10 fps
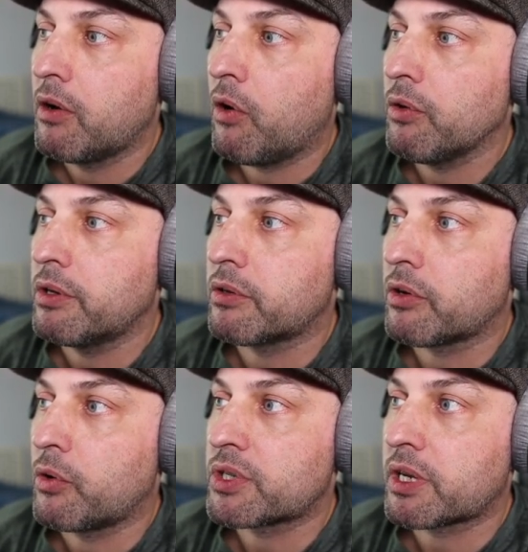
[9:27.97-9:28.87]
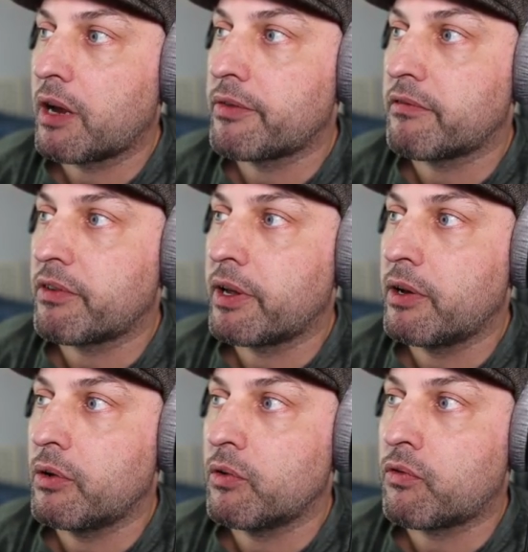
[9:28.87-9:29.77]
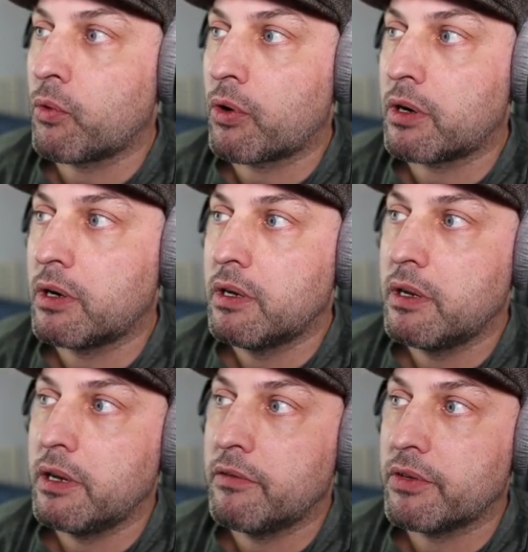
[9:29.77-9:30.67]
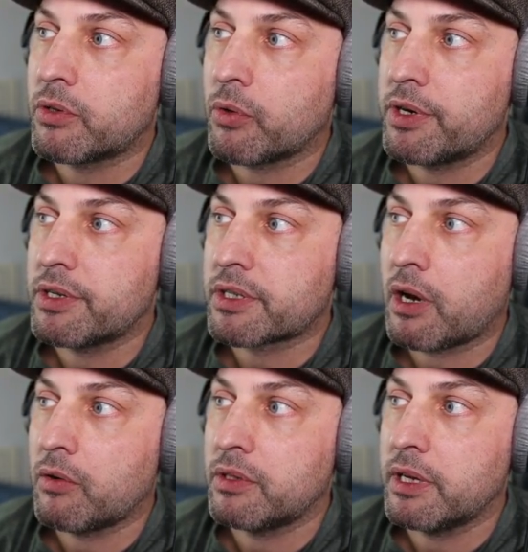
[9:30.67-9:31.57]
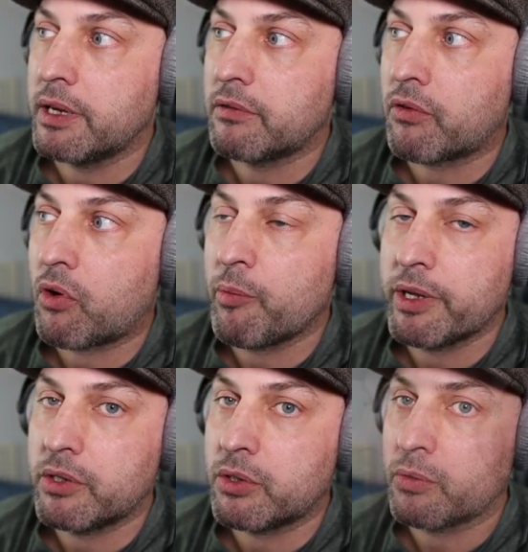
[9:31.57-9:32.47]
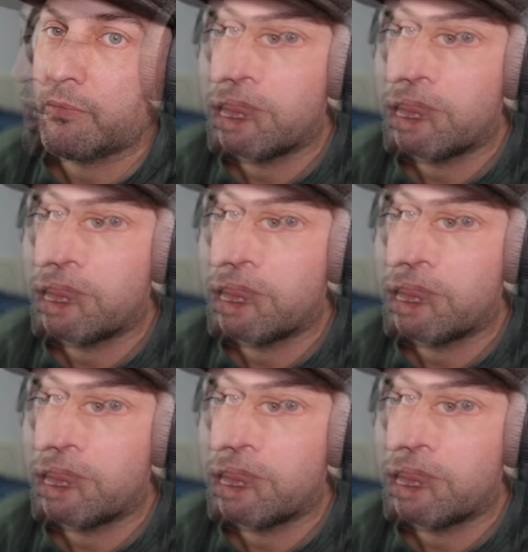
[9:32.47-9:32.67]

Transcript: only those have the value for inventory discount date from and to.